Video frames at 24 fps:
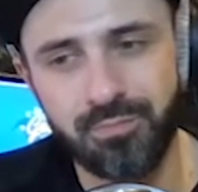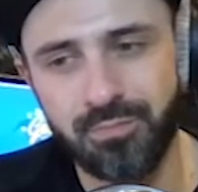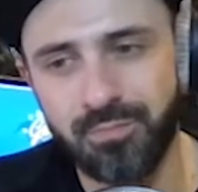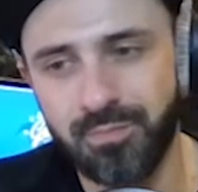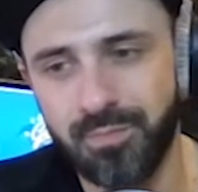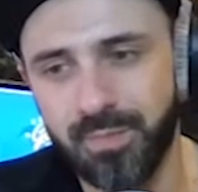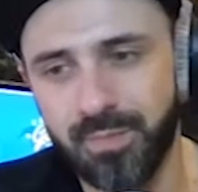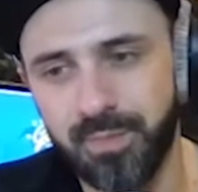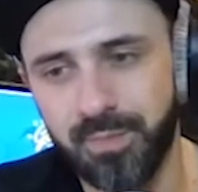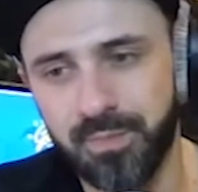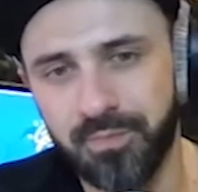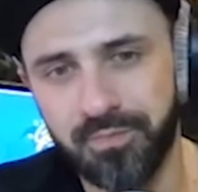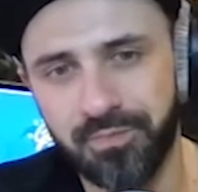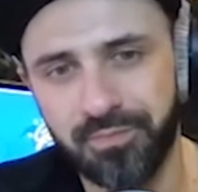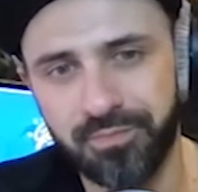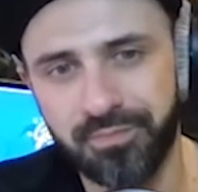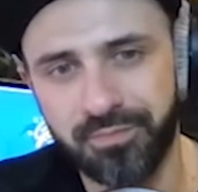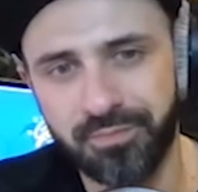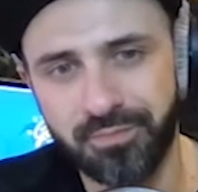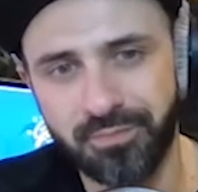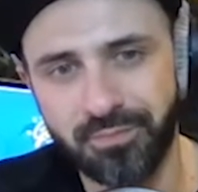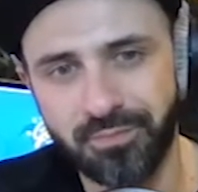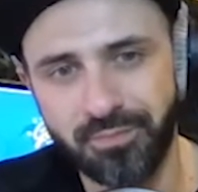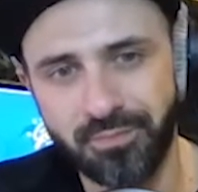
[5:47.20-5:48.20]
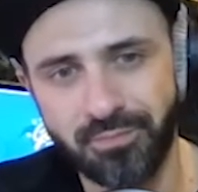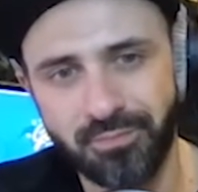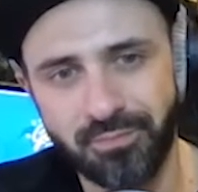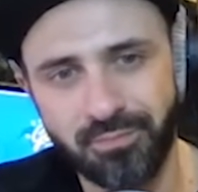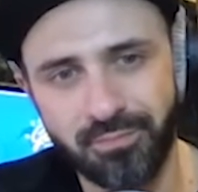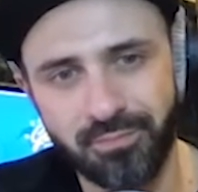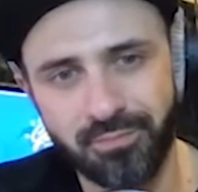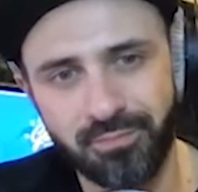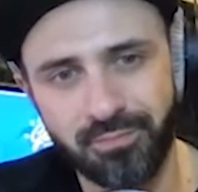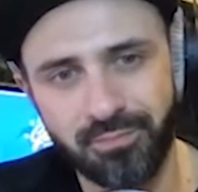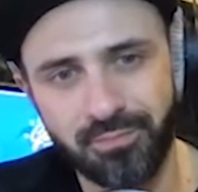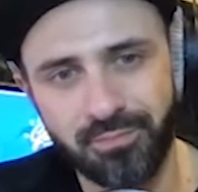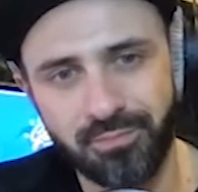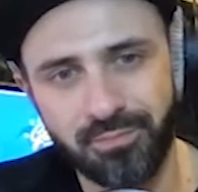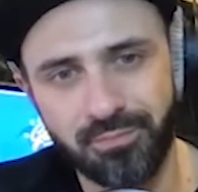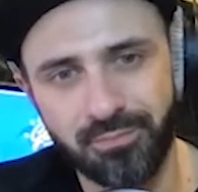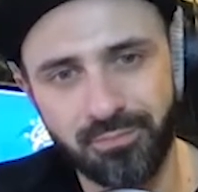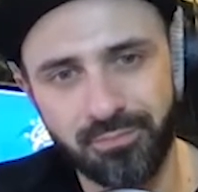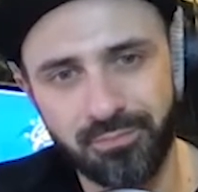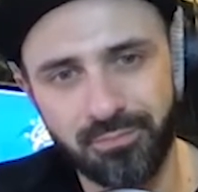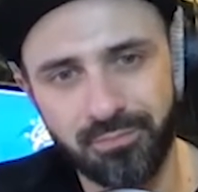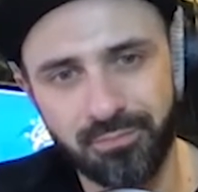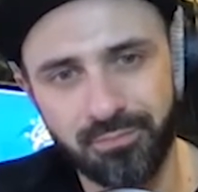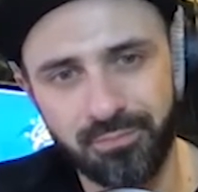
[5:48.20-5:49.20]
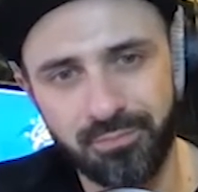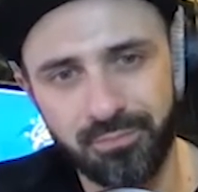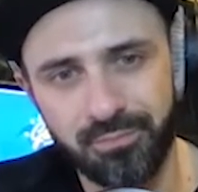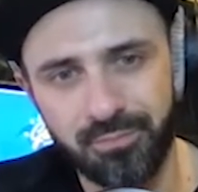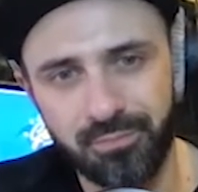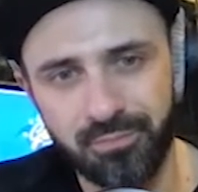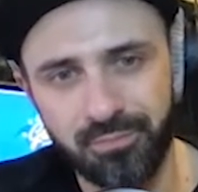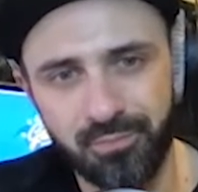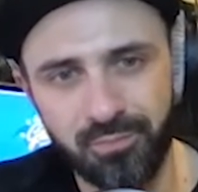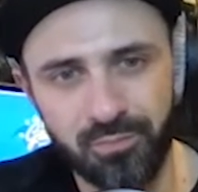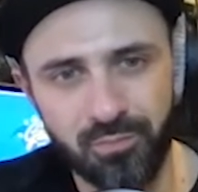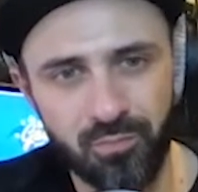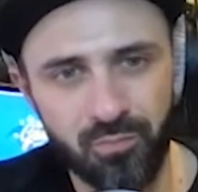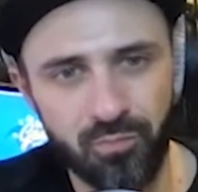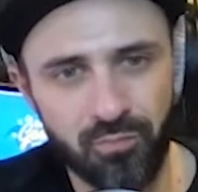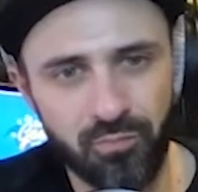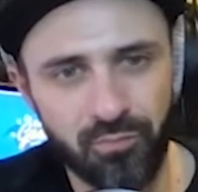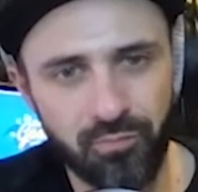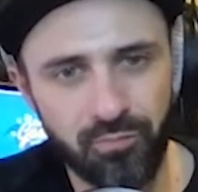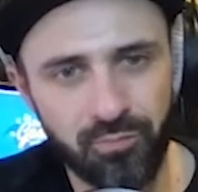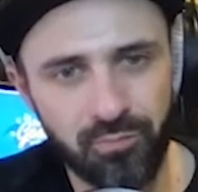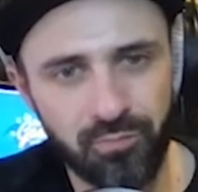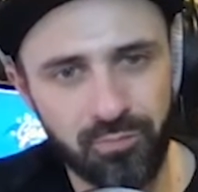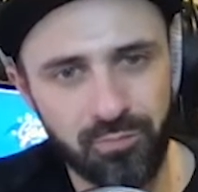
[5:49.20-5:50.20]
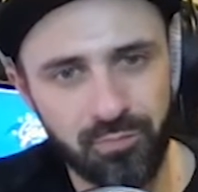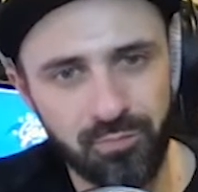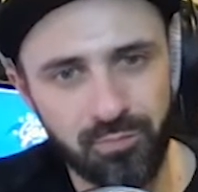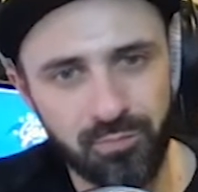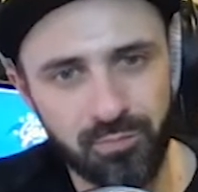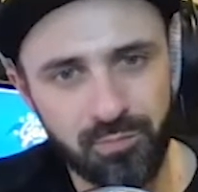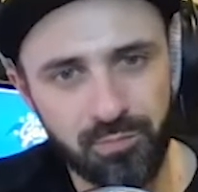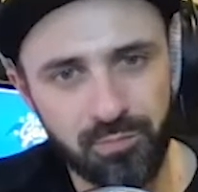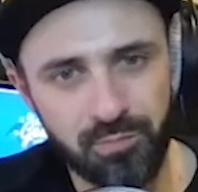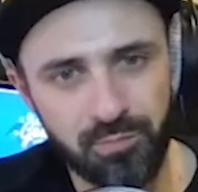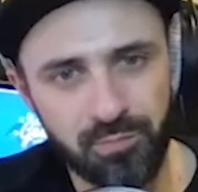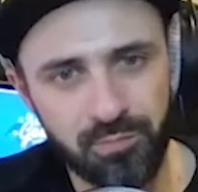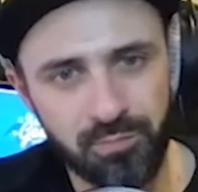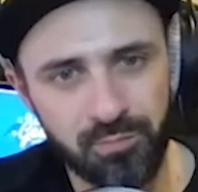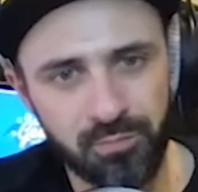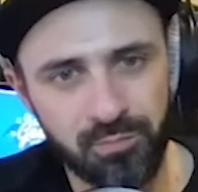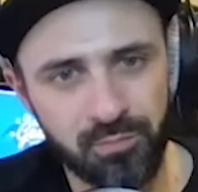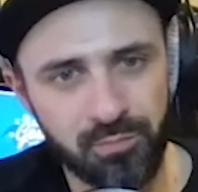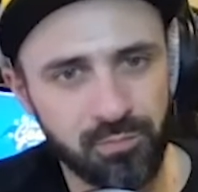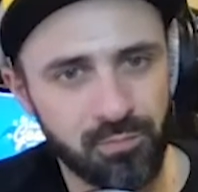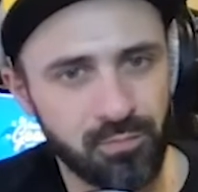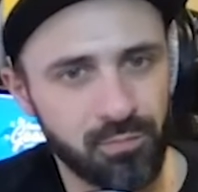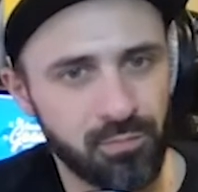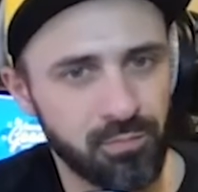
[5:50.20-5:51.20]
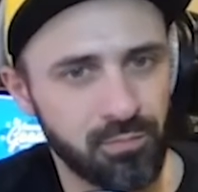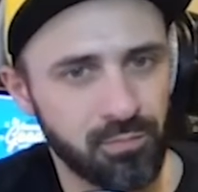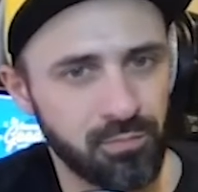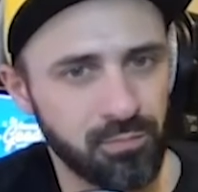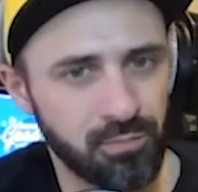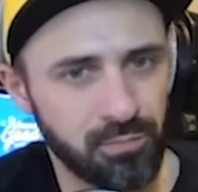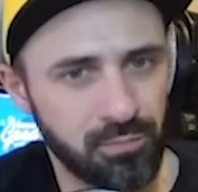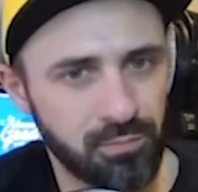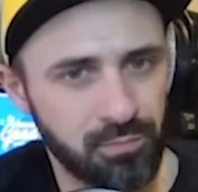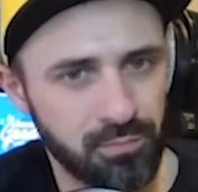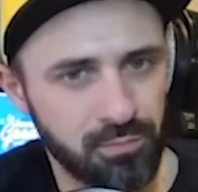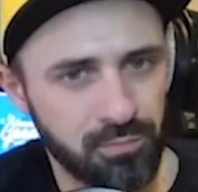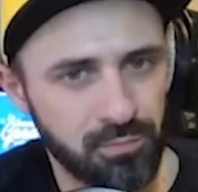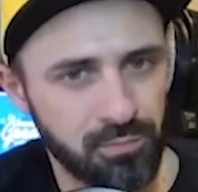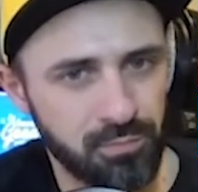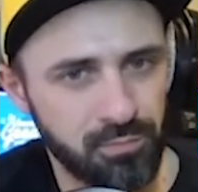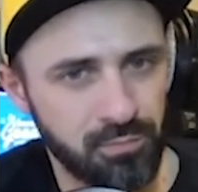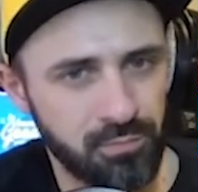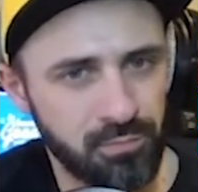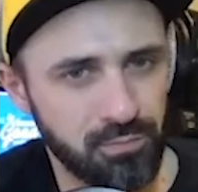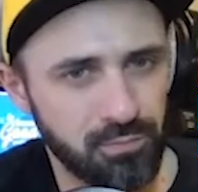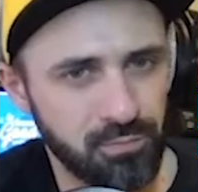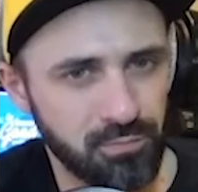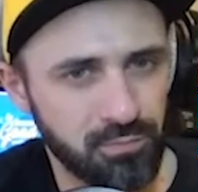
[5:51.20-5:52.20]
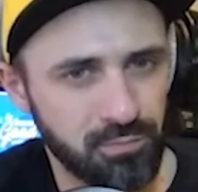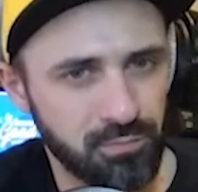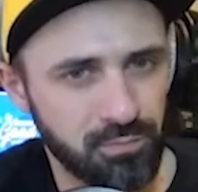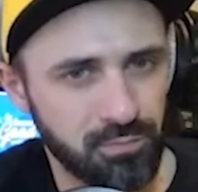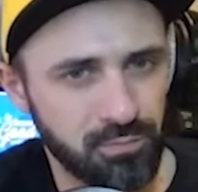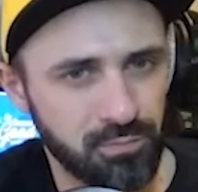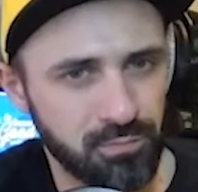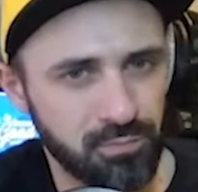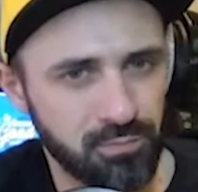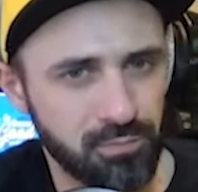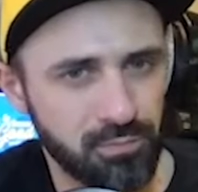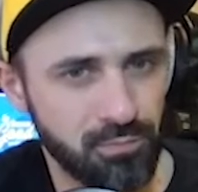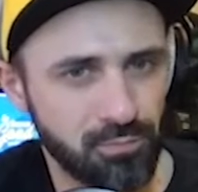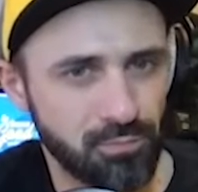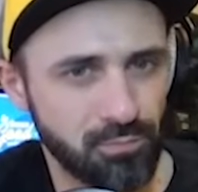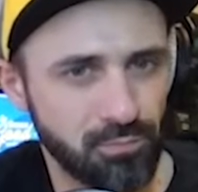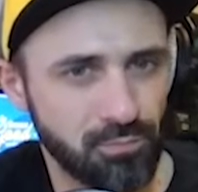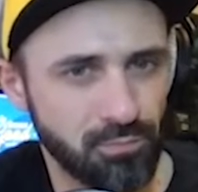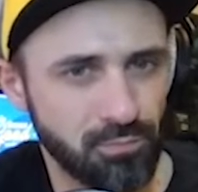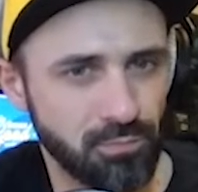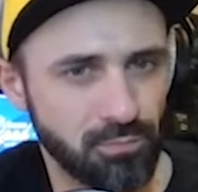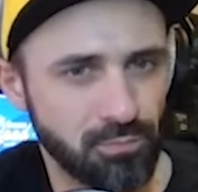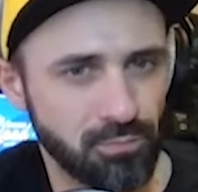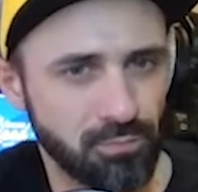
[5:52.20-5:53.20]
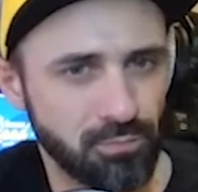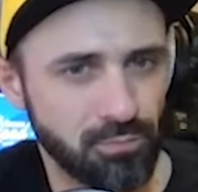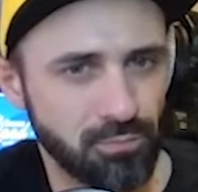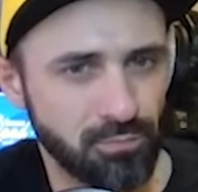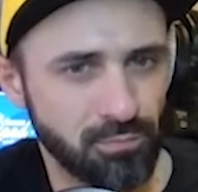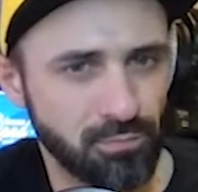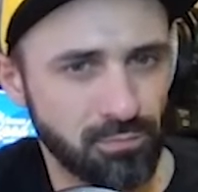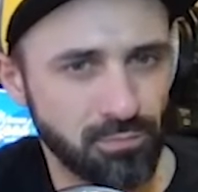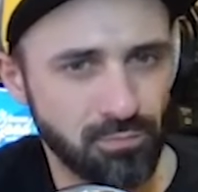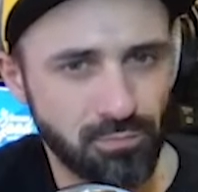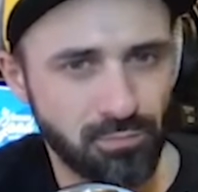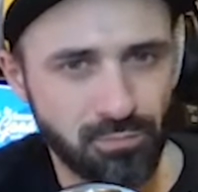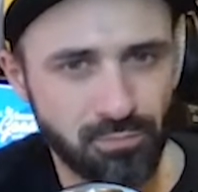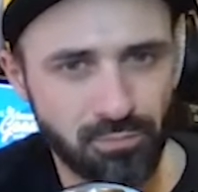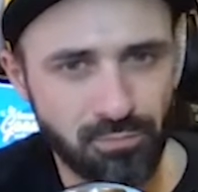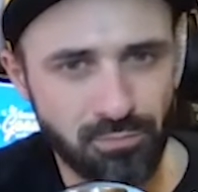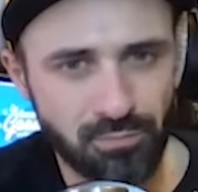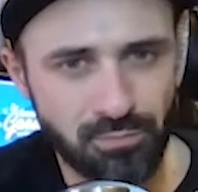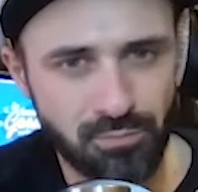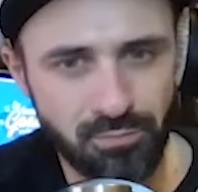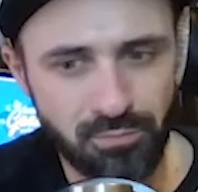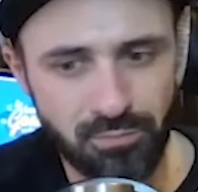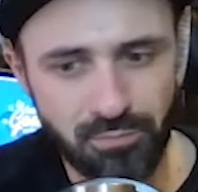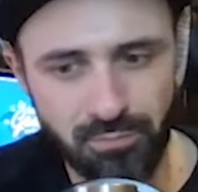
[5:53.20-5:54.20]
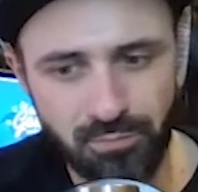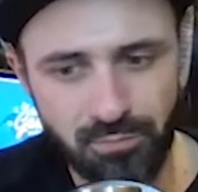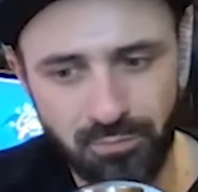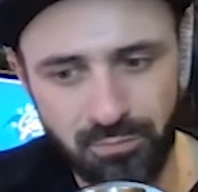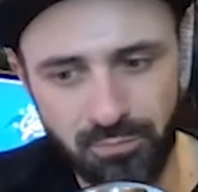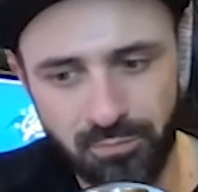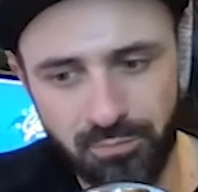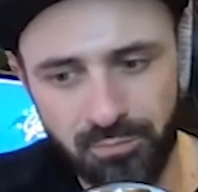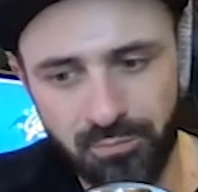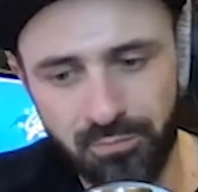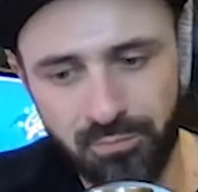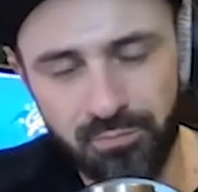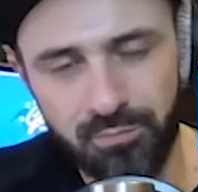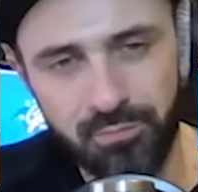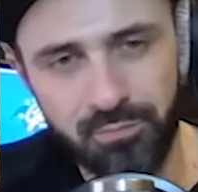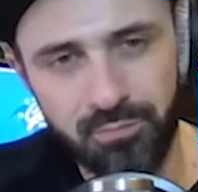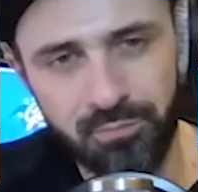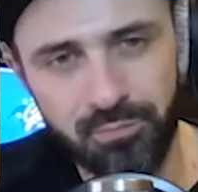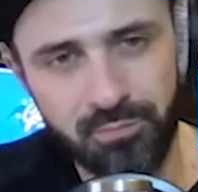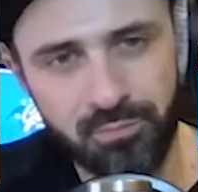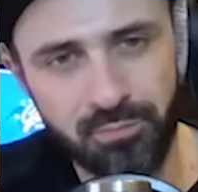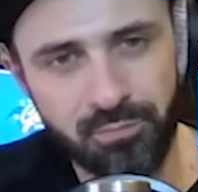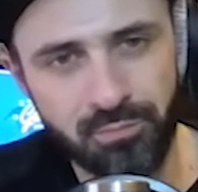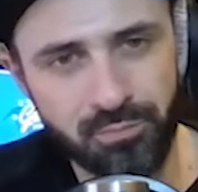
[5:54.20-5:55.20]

No words are spoken by the person on screen.